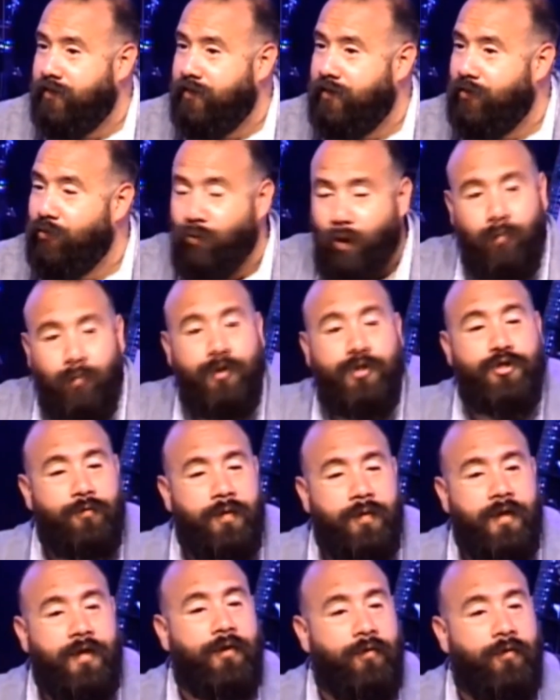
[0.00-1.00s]
What would you
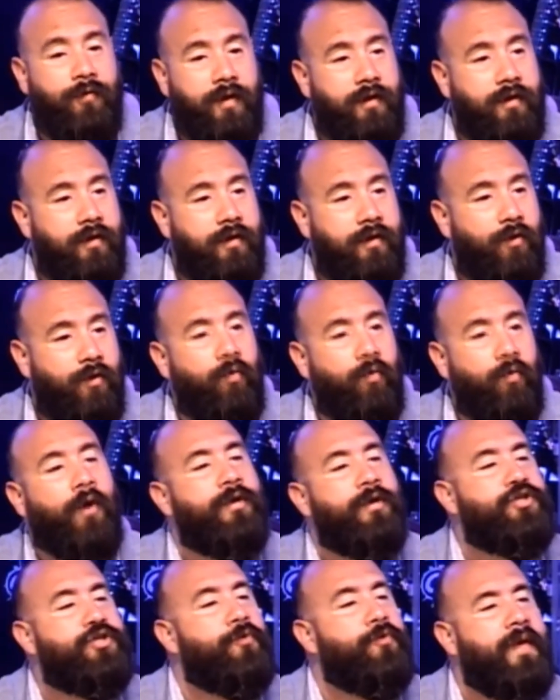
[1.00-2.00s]
be doing? Where
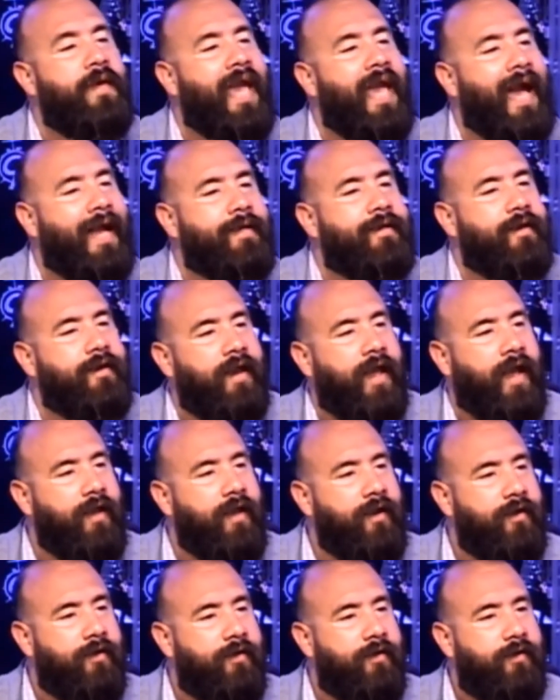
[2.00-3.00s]
would you be at today?
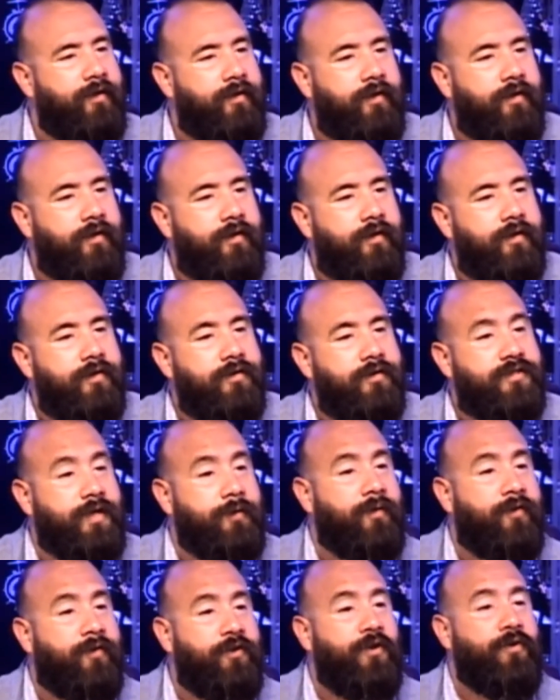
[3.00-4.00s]

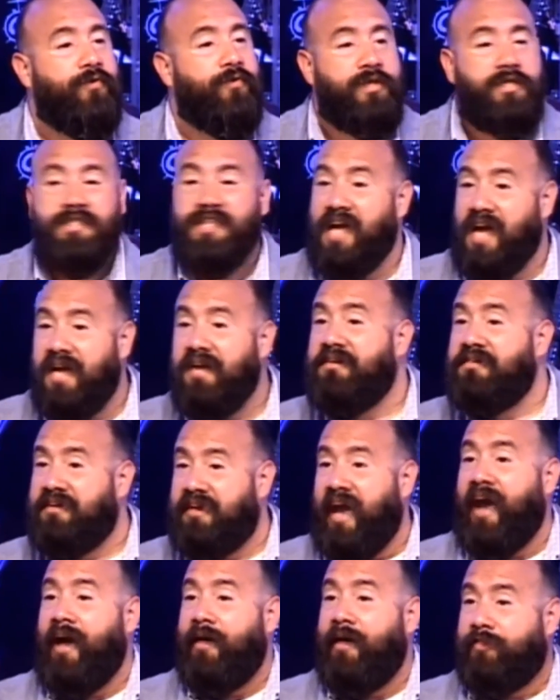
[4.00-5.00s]
Some of you would say
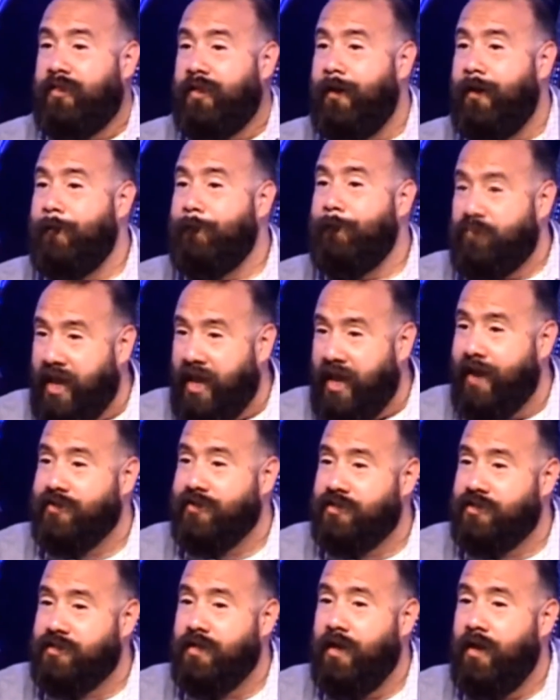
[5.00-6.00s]
death,
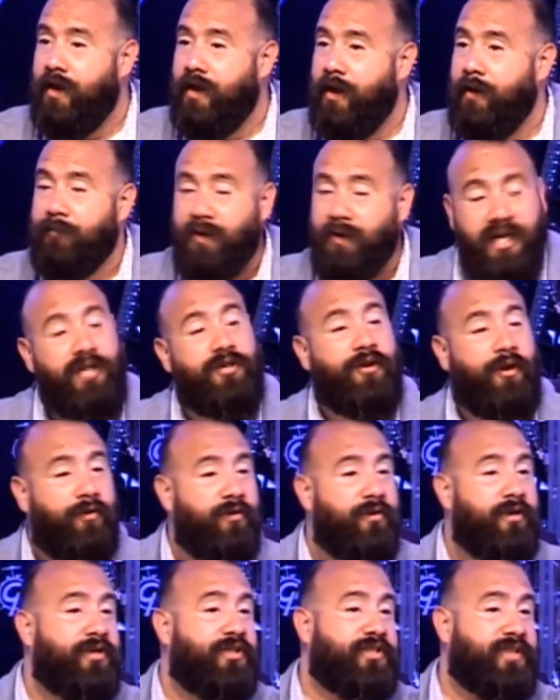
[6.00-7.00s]
yes, but
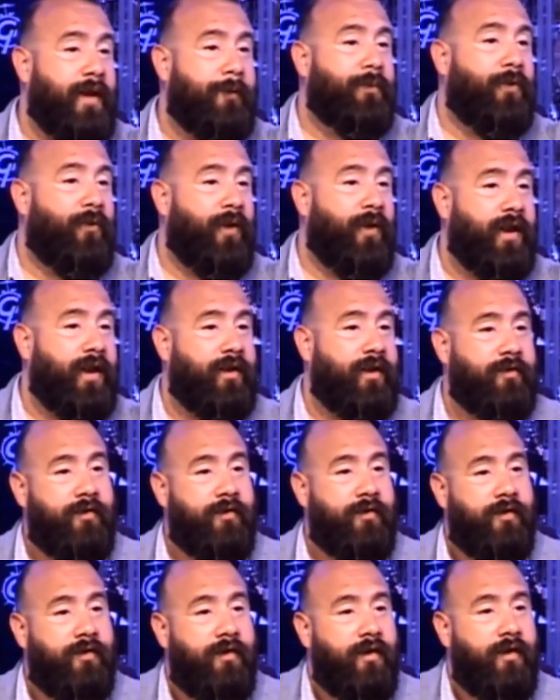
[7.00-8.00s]
eternally separated.
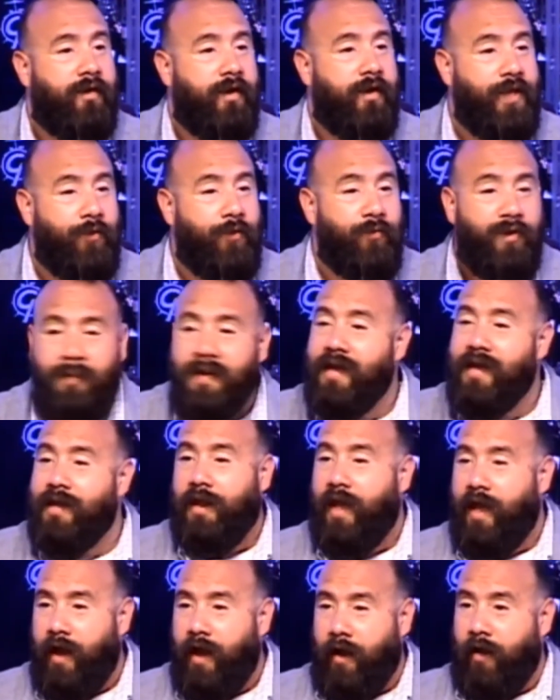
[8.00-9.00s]
You would be in
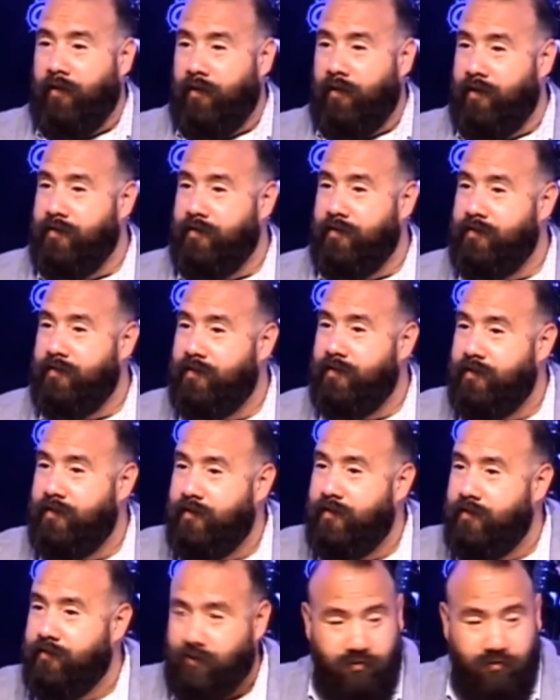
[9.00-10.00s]
hell.
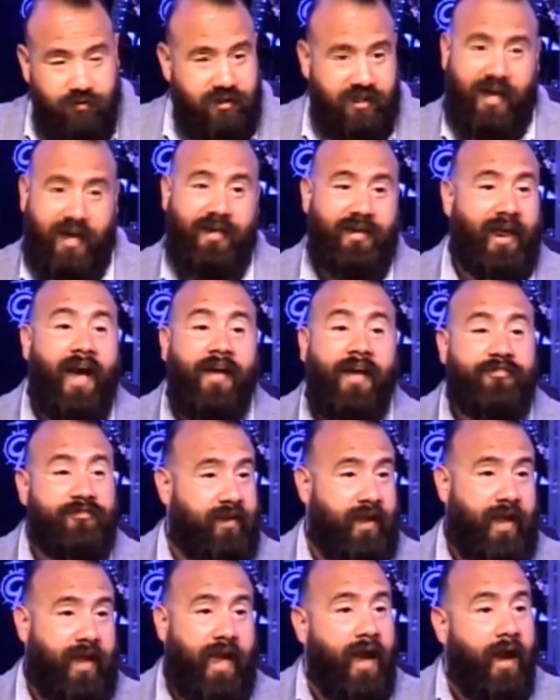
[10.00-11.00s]
Don't say death,
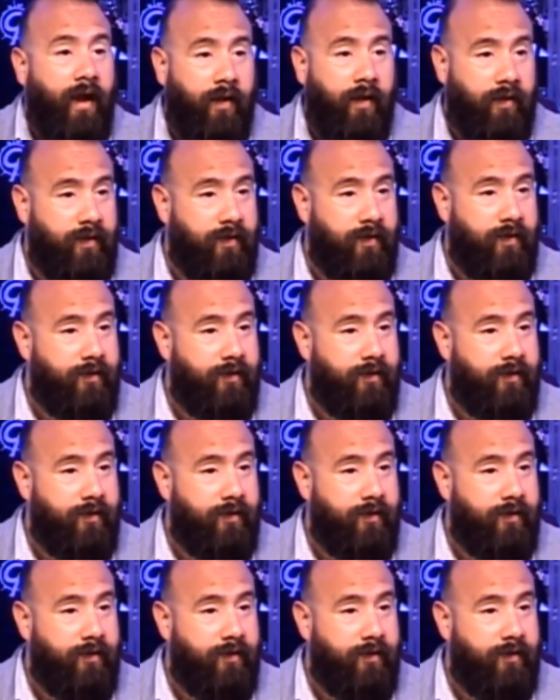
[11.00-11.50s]
say hell.